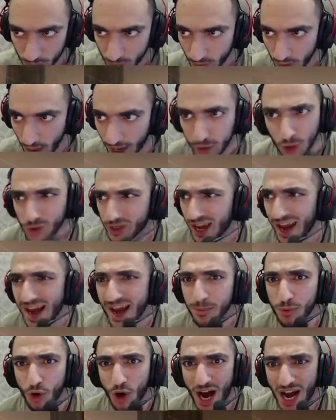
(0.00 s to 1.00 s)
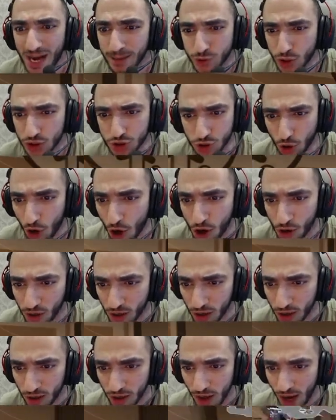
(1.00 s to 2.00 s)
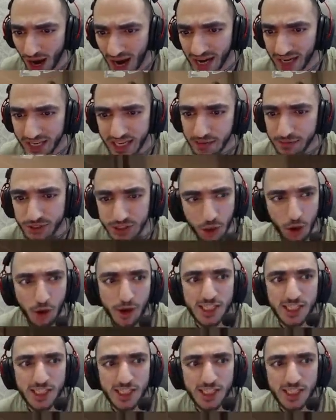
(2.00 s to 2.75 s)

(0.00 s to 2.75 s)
I don't care, bro. I'm so strong. I give zero